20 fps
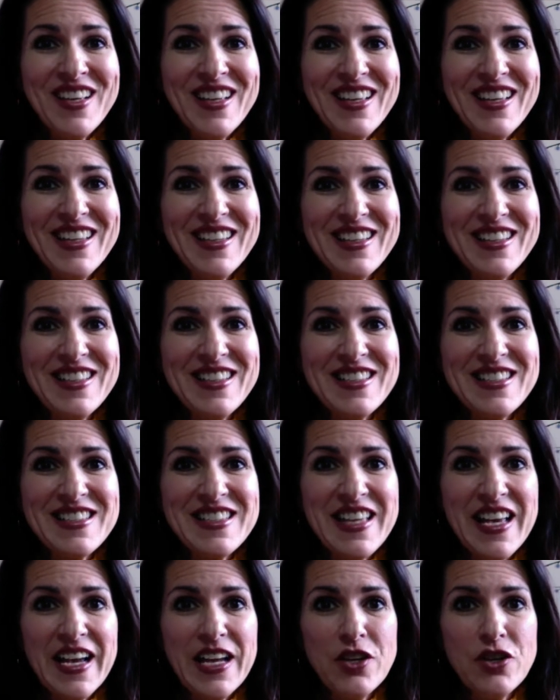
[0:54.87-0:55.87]
is
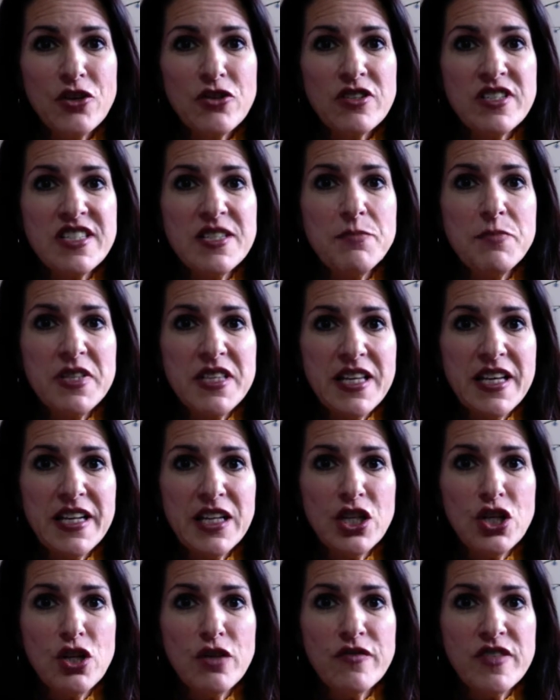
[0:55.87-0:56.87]
that your
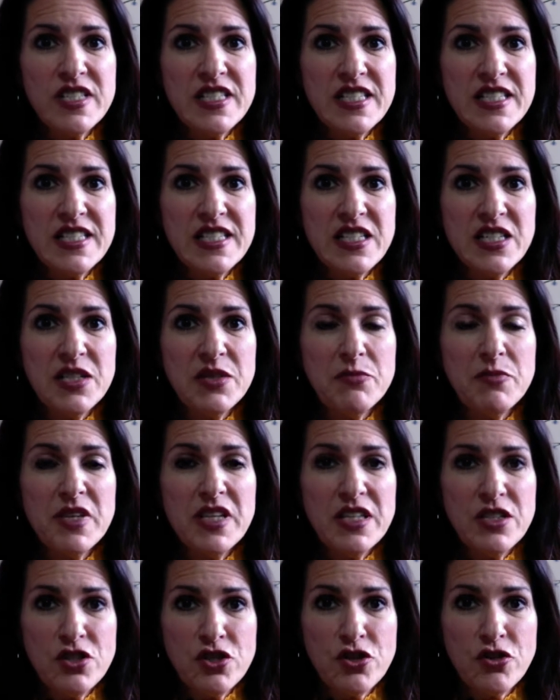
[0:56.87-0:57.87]
sympathetic nervous system
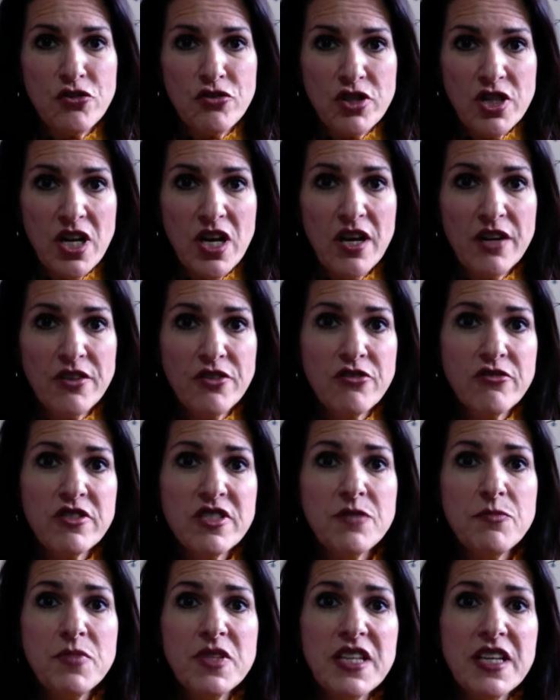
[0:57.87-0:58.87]
is turned on. Your
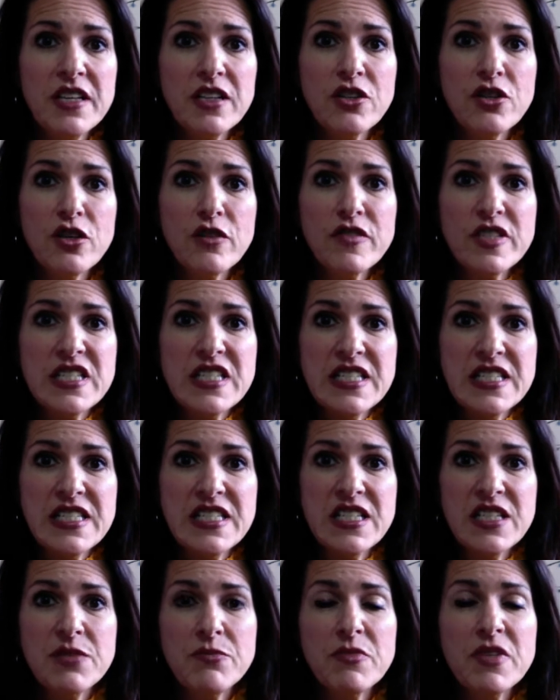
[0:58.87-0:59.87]
sympathetic nervous
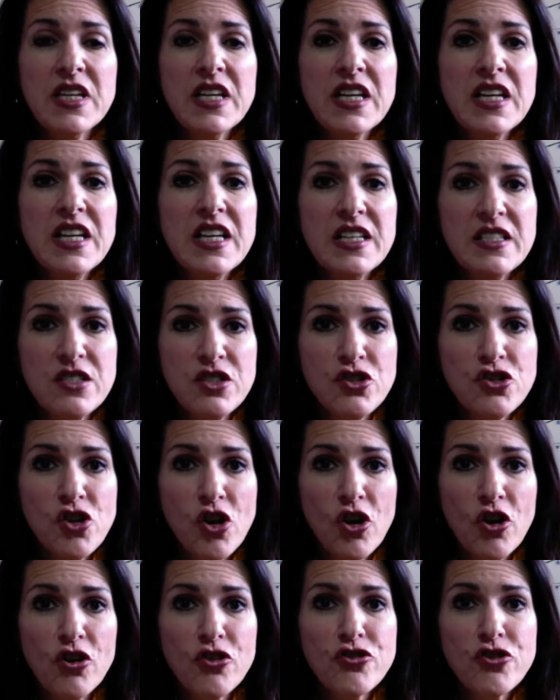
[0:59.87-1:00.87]
system is in
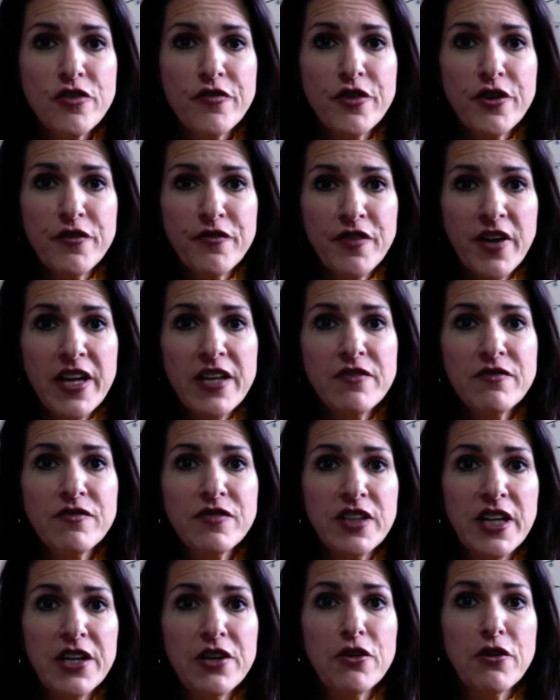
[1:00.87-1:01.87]
charge of your fight,
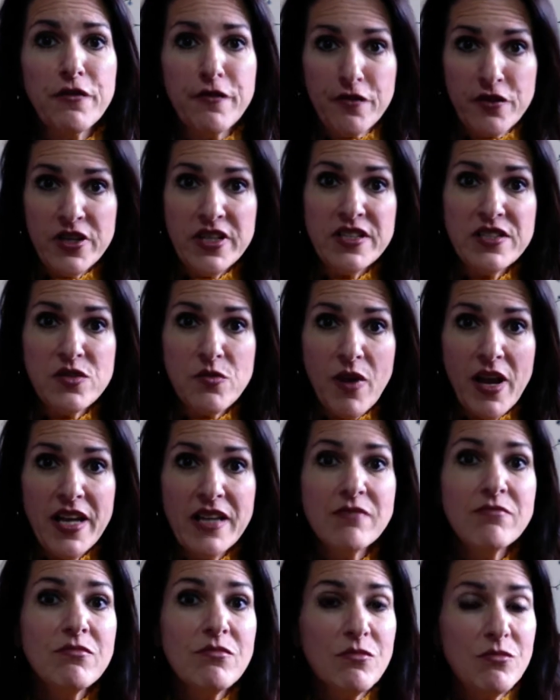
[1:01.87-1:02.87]
flight, or freeze,
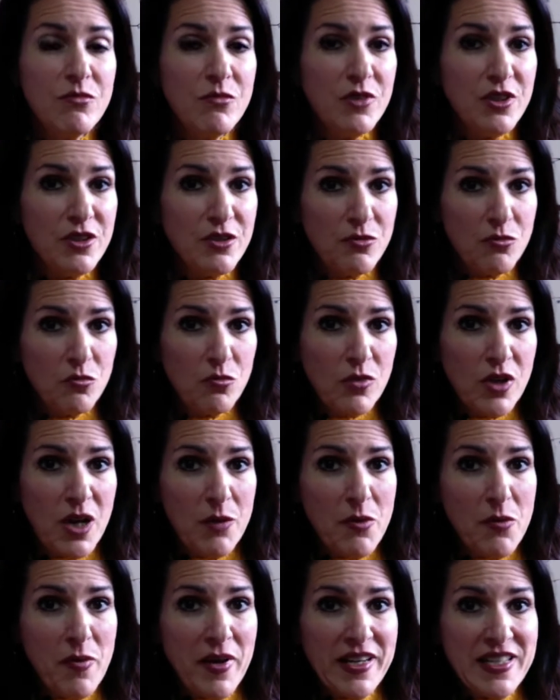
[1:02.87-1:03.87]
right? When you
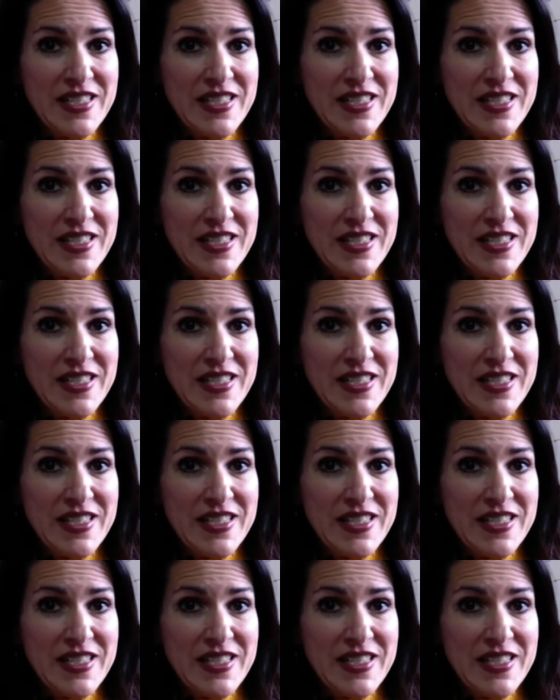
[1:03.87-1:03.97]
come upon a